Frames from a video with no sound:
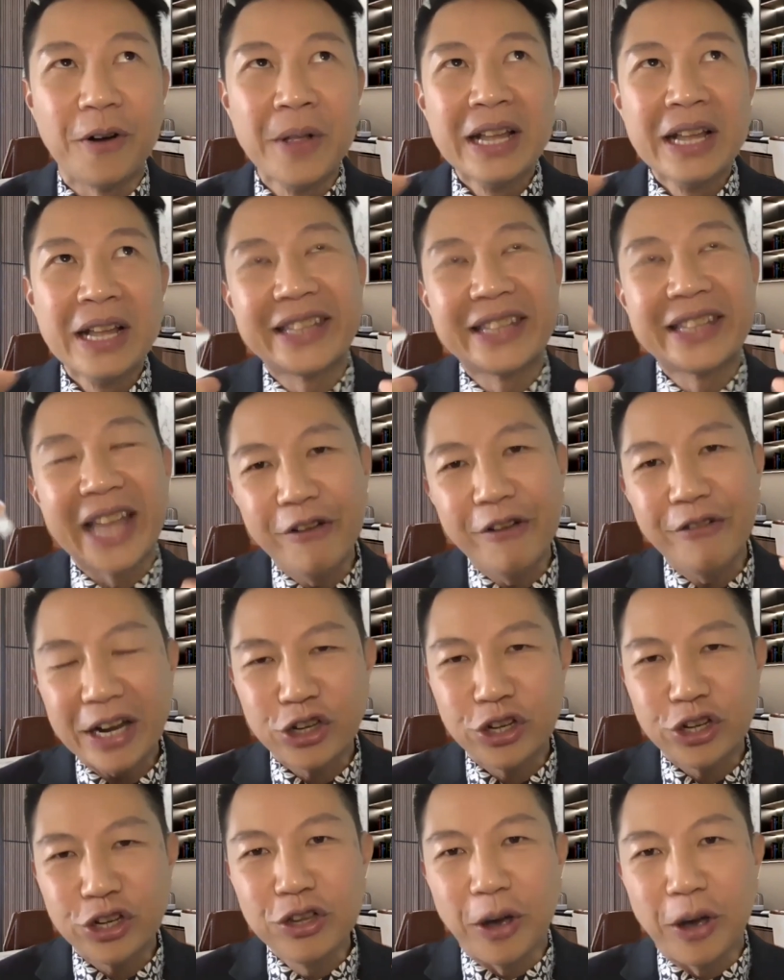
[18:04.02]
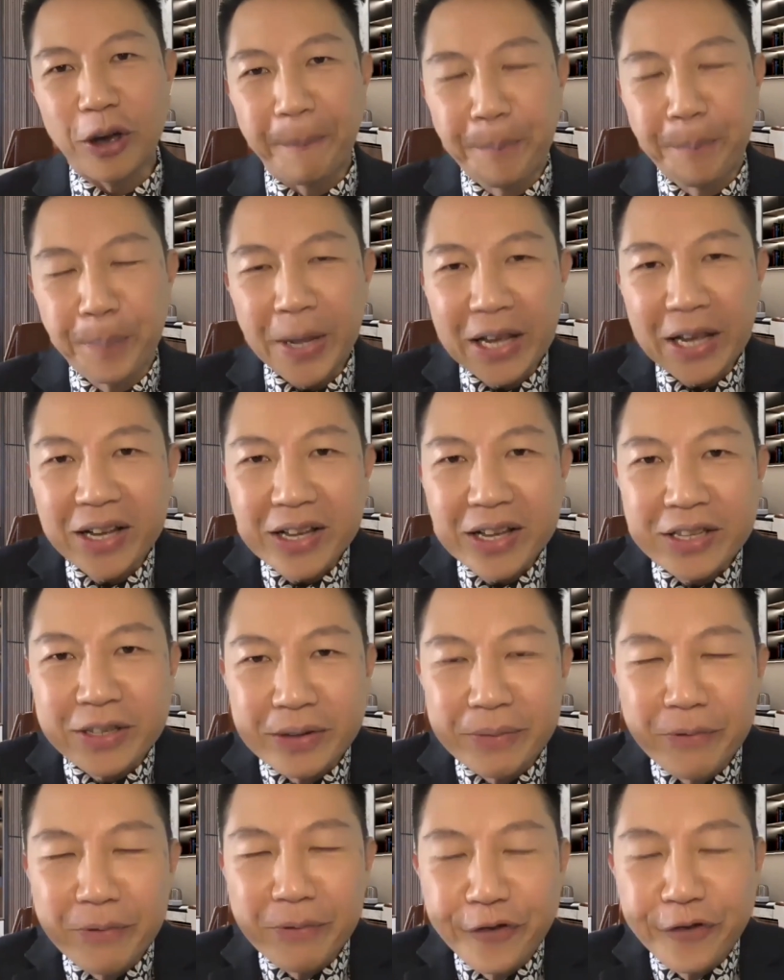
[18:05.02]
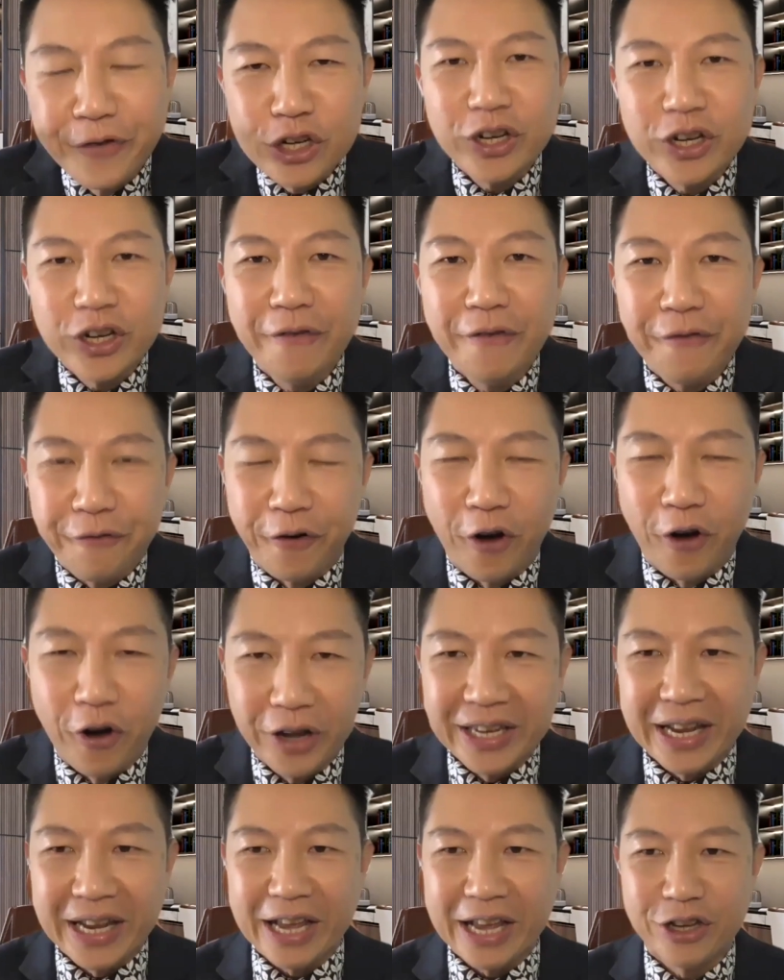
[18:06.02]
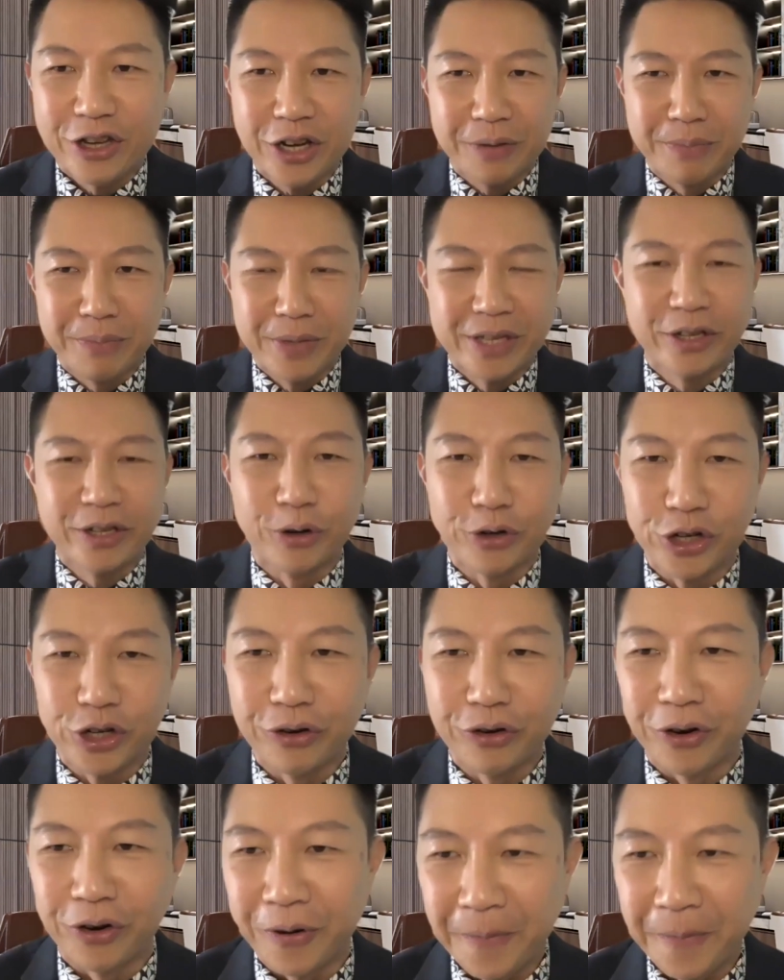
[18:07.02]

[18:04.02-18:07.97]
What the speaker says: direction, your biggest vision for Enagic, Mr. Ohshiro?